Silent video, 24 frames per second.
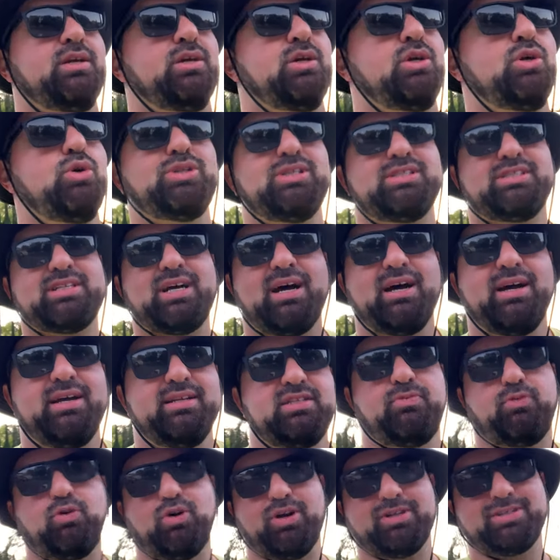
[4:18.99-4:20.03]
who
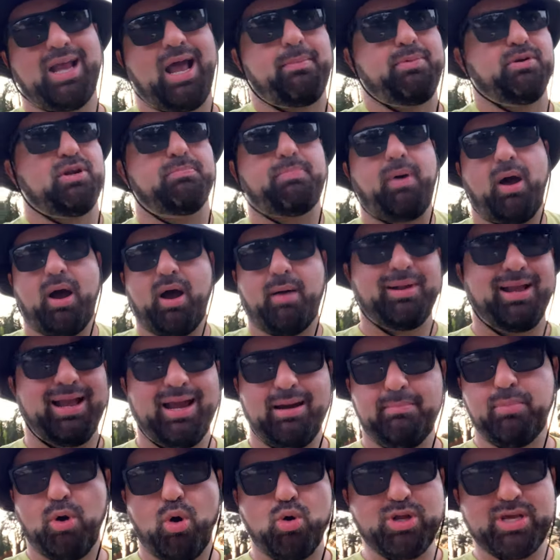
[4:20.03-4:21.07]
decides, for example, to bomb
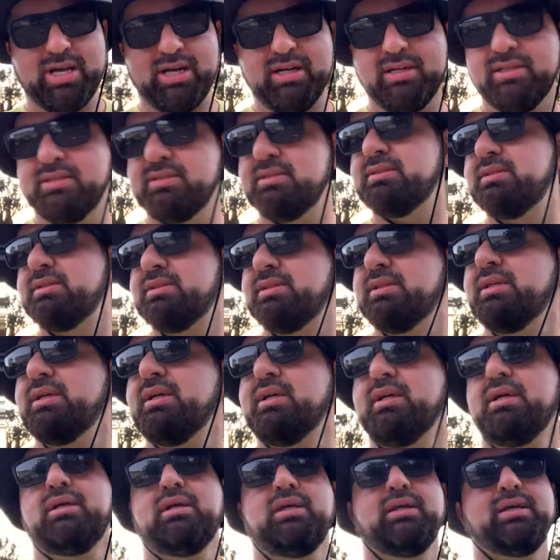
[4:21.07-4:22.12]
Cambodia
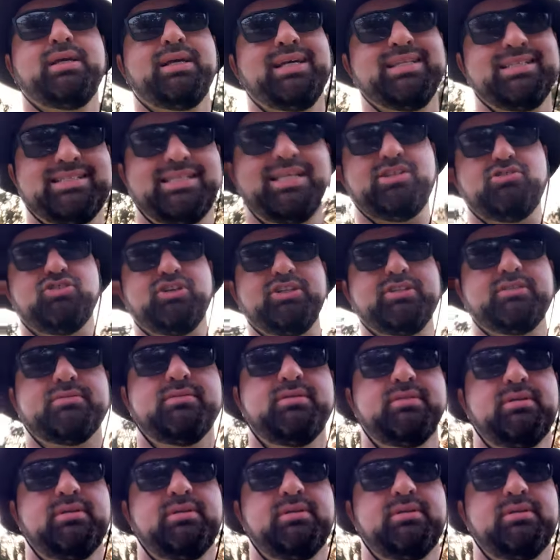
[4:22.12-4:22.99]
in secret,